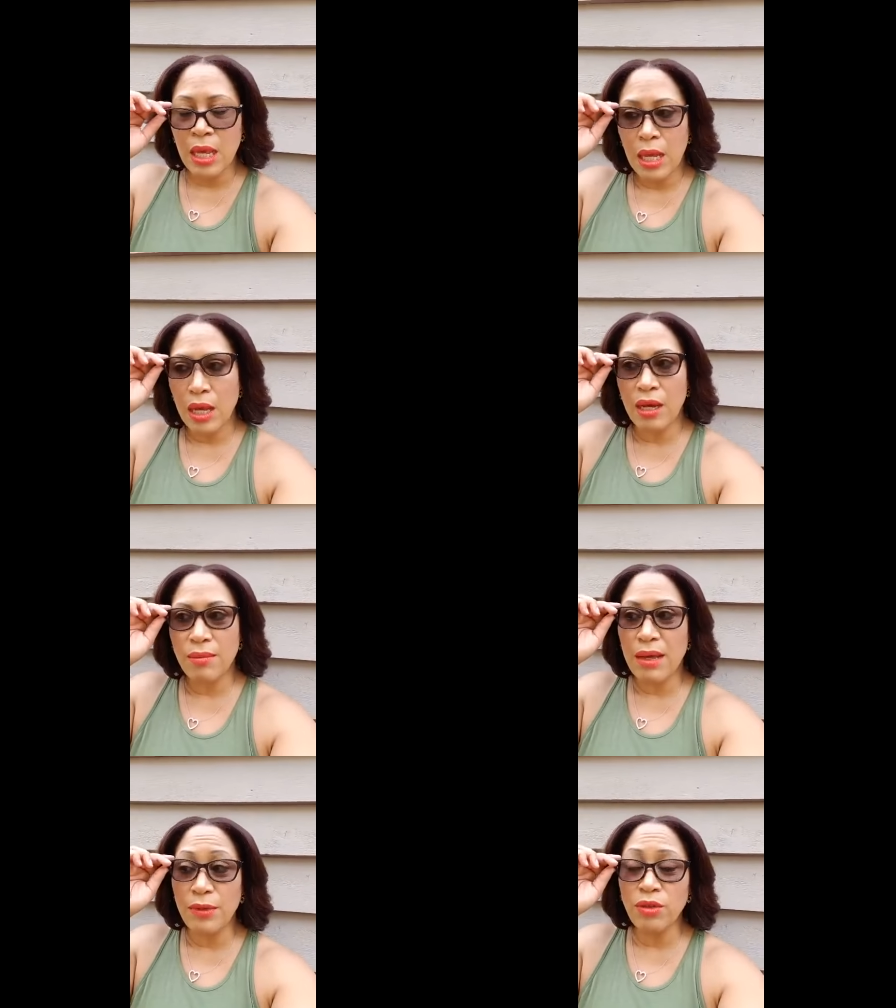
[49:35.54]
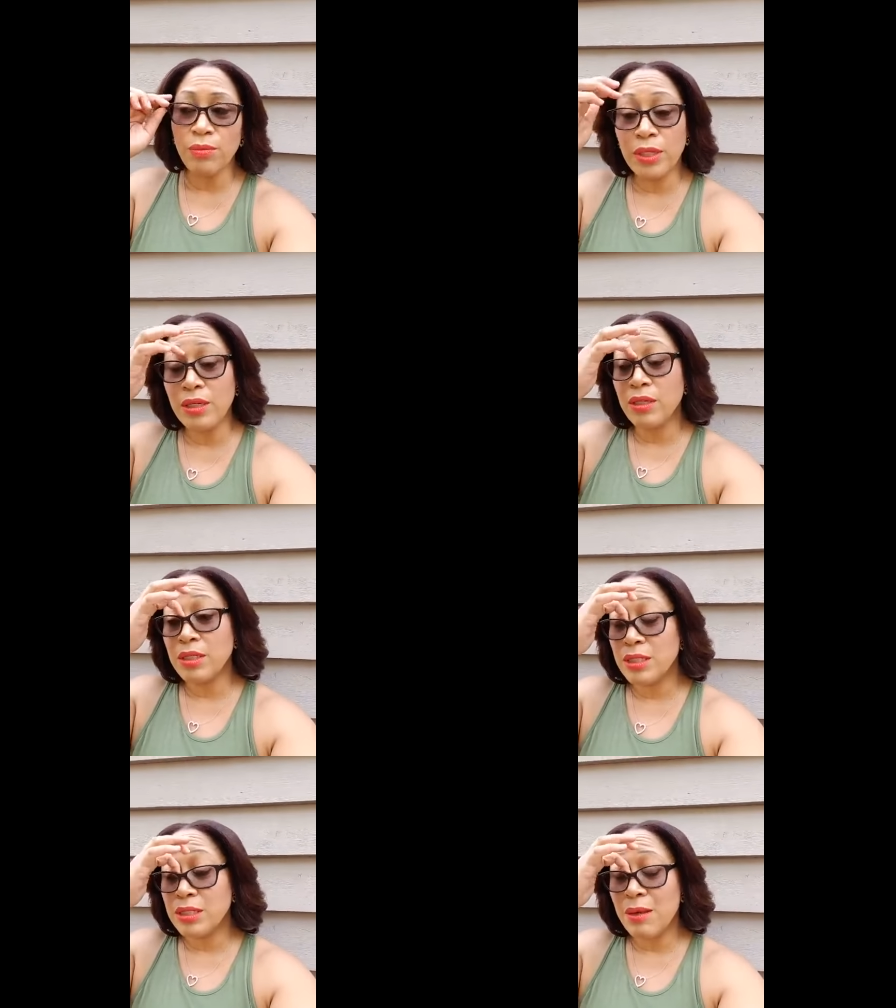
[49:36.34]
Um, I've been doing pretty
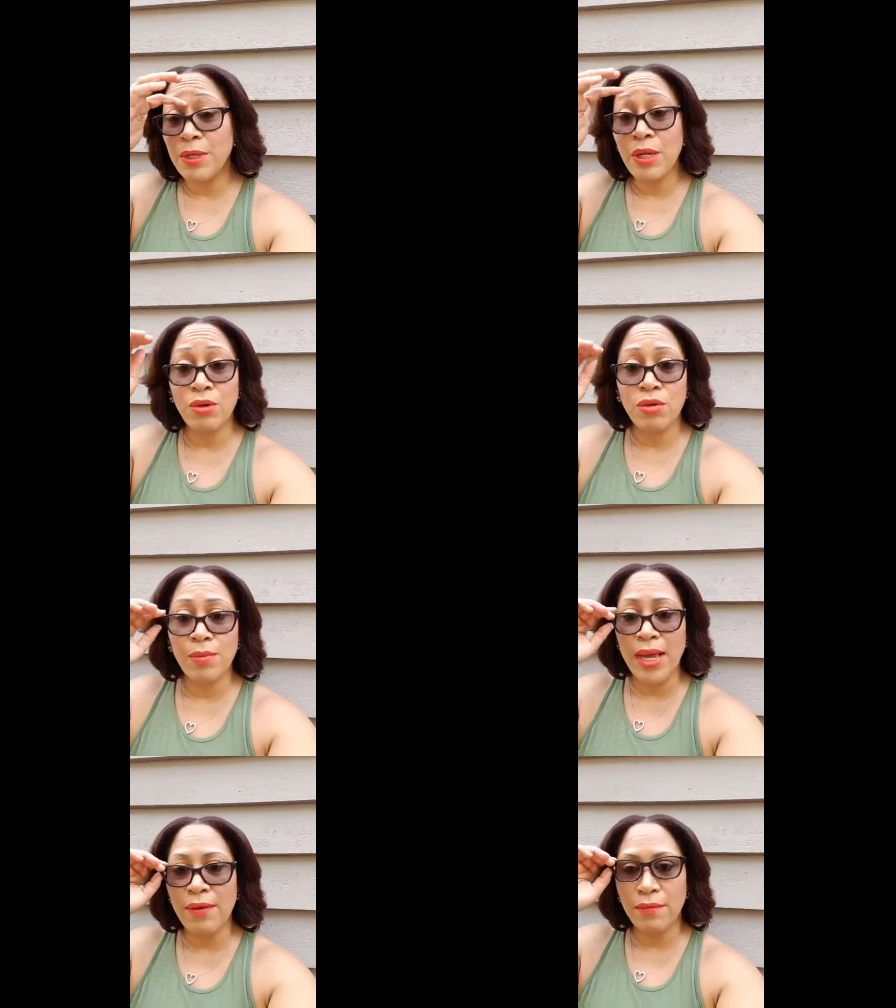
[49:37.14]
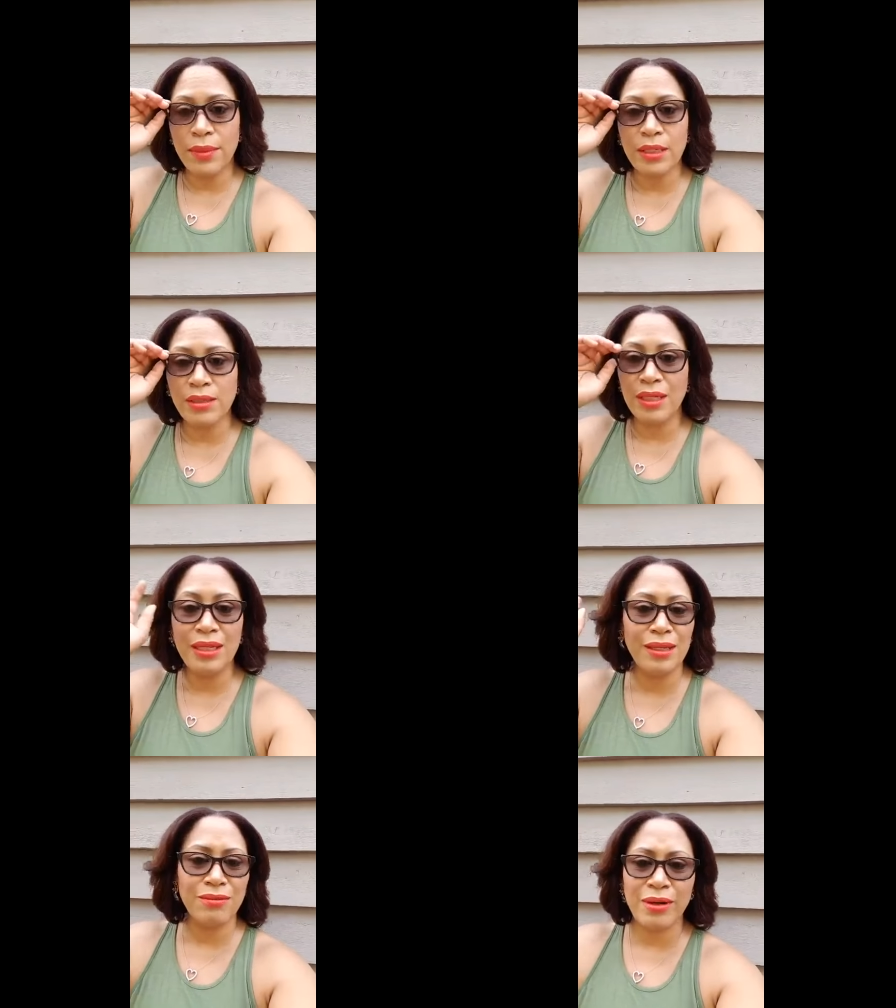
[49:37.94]
good since I've been home. I haven't been
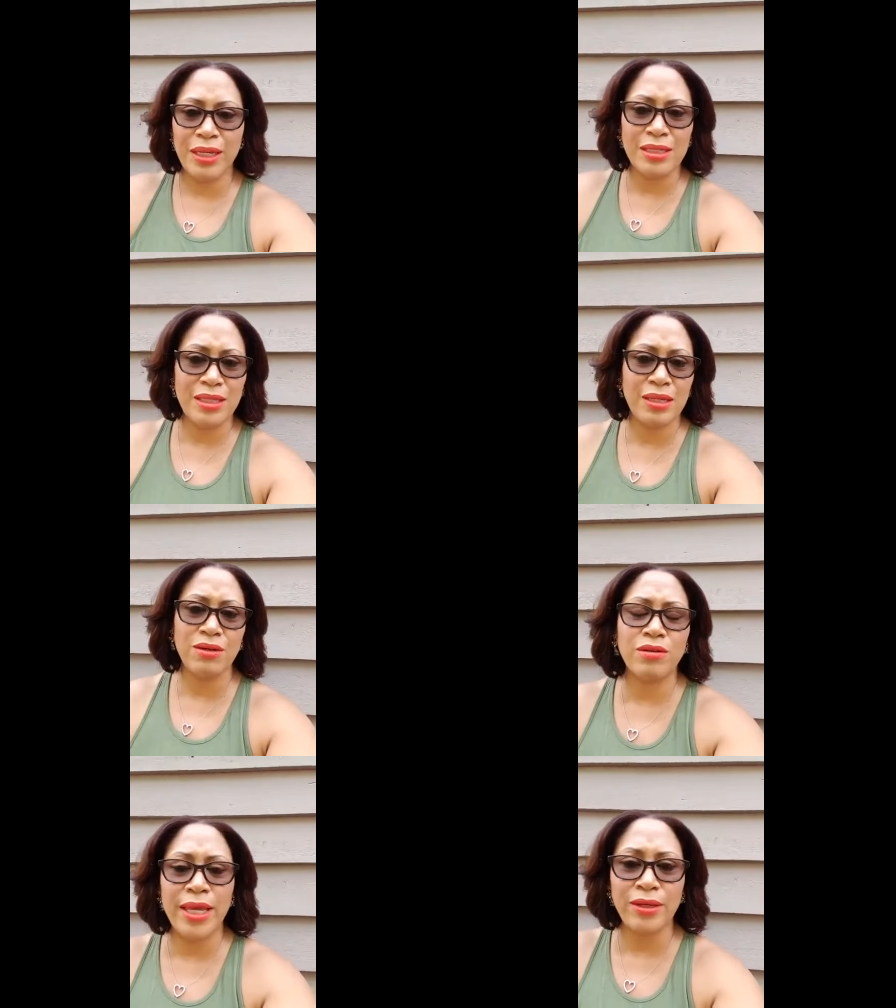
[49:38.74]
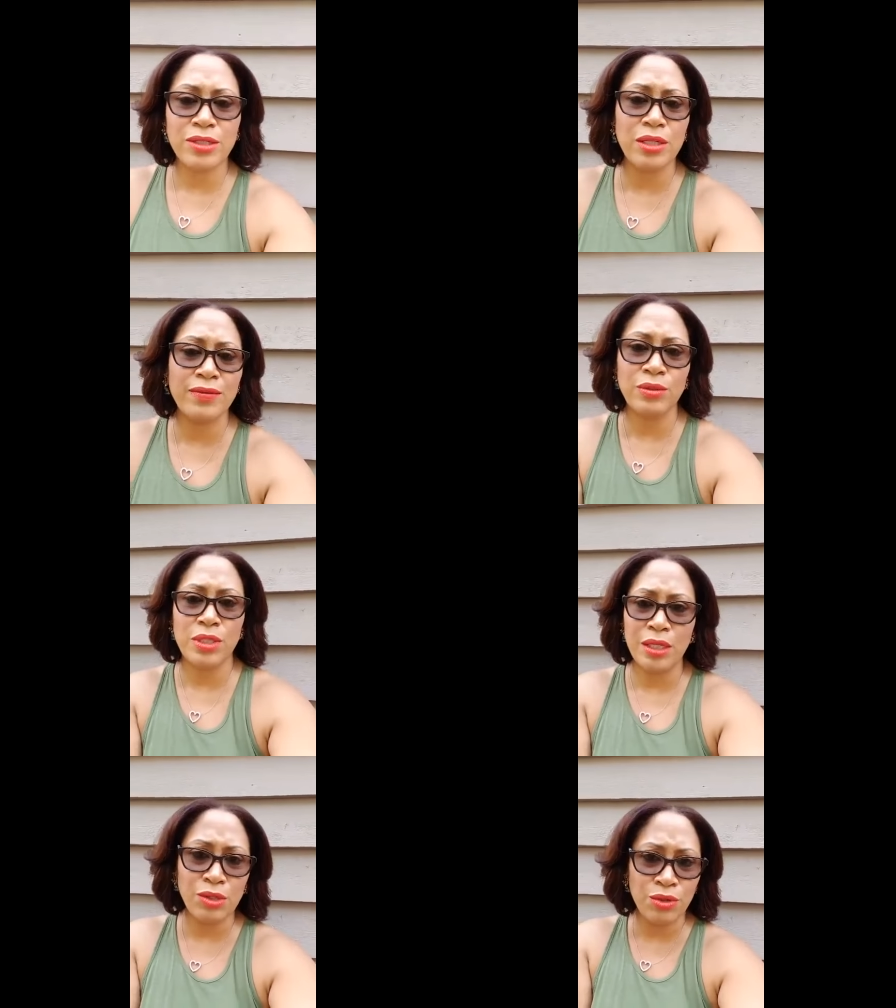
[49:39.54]
eating crazy and all that good stuff. So
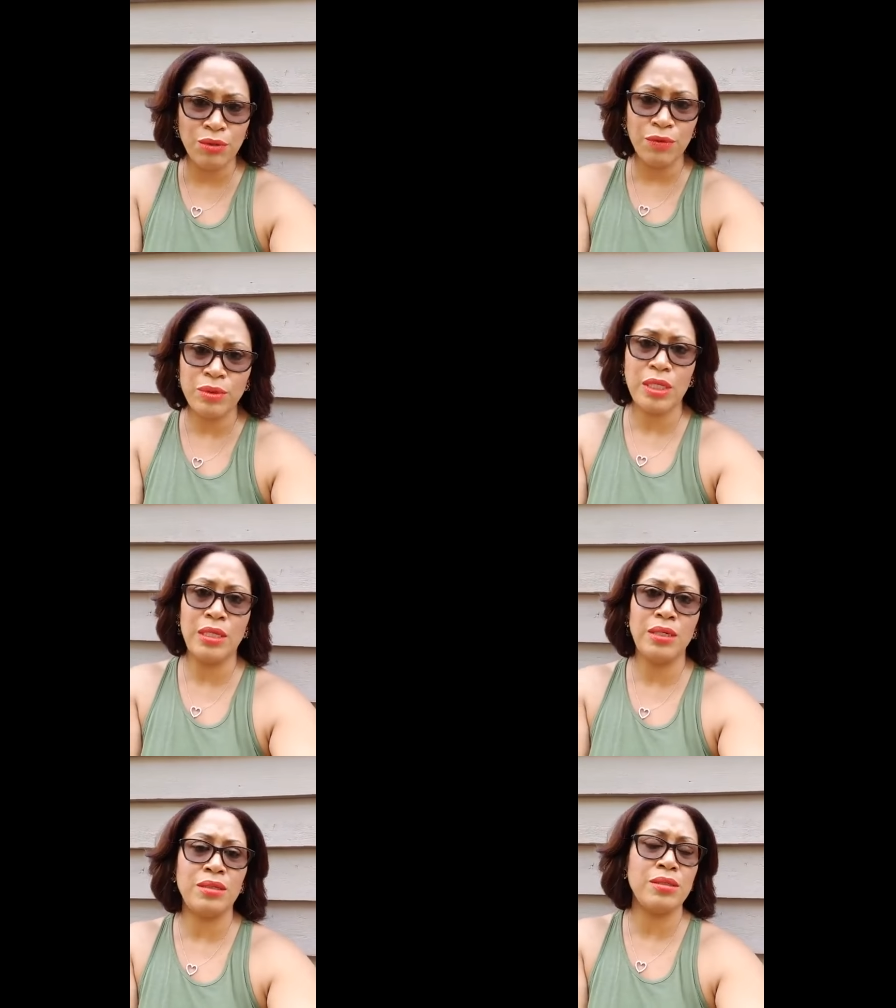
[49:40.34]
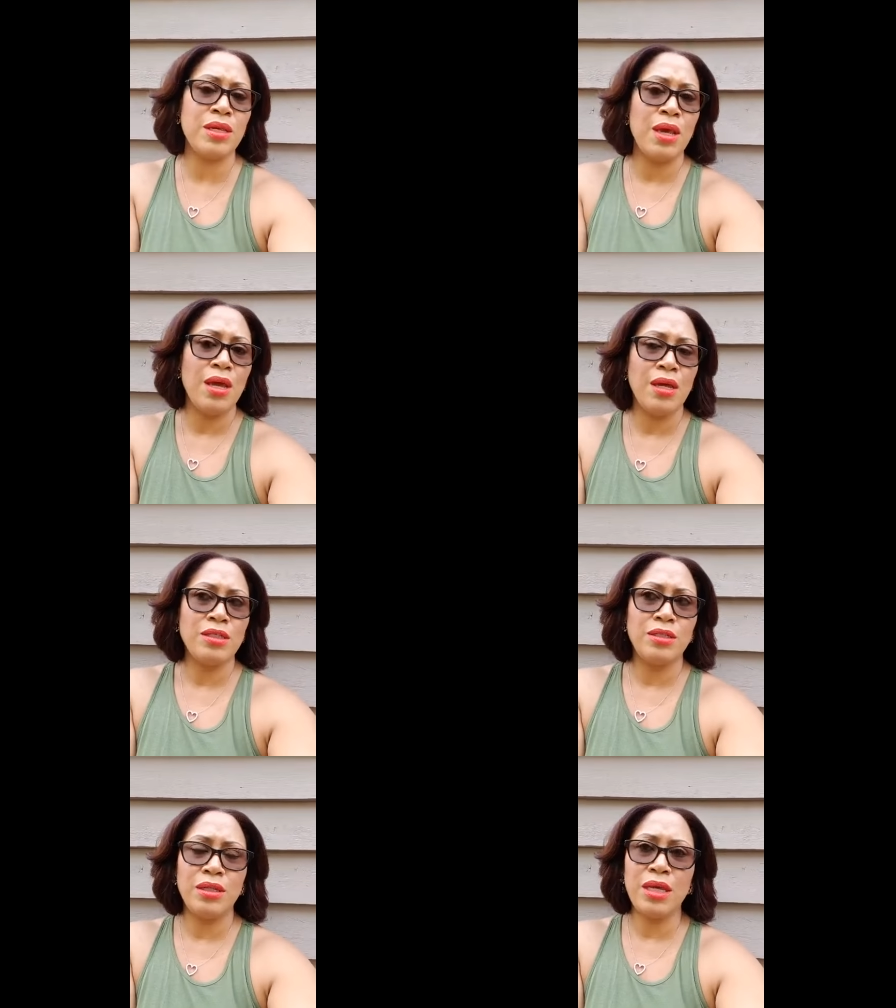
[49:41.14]
stick to your routines
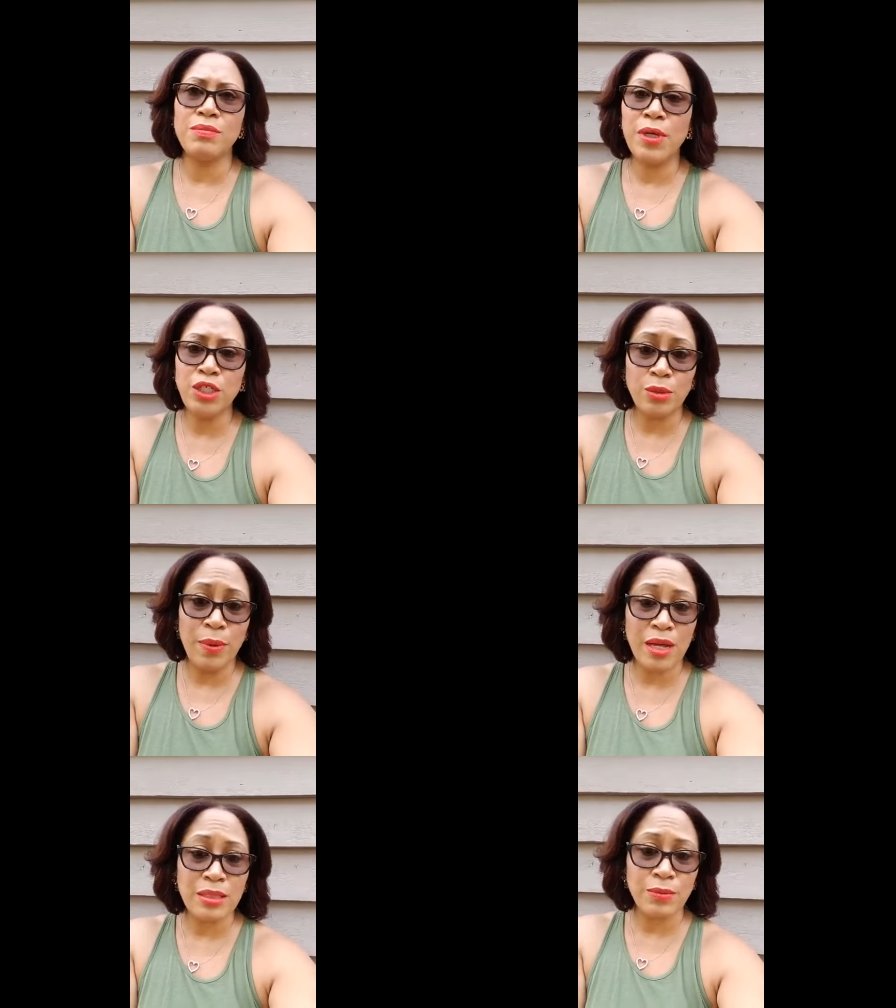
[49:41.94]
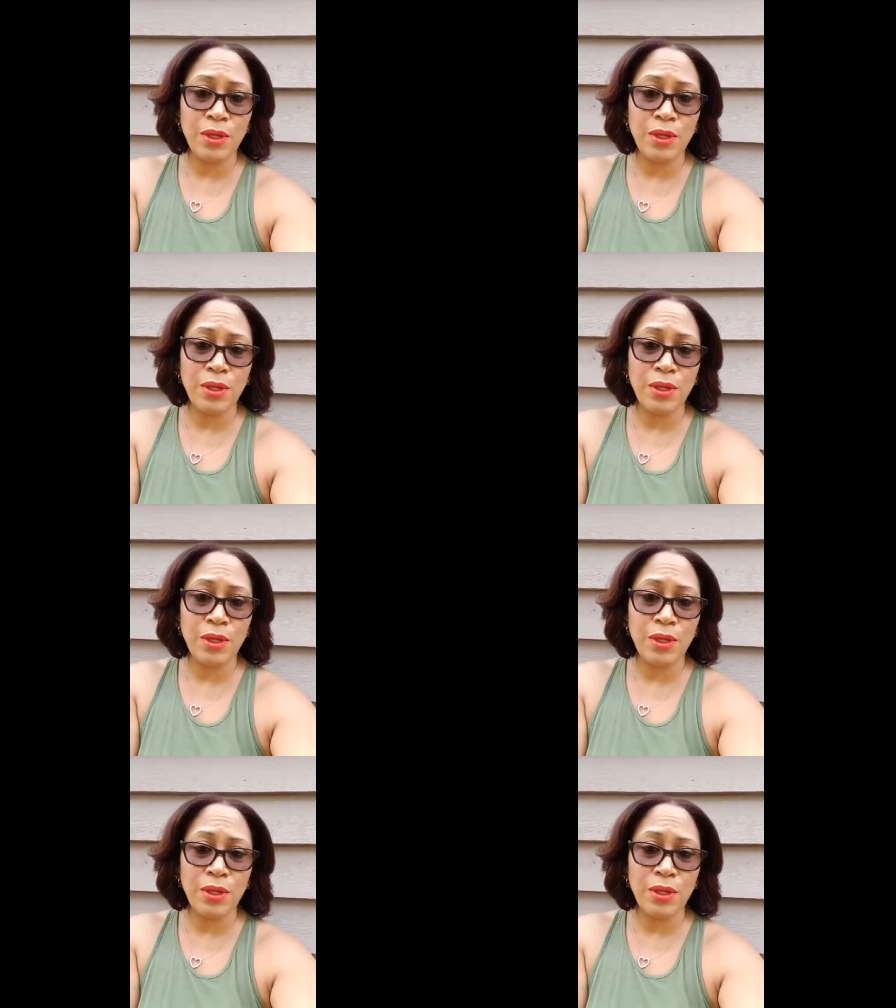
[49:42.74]
as much as possible.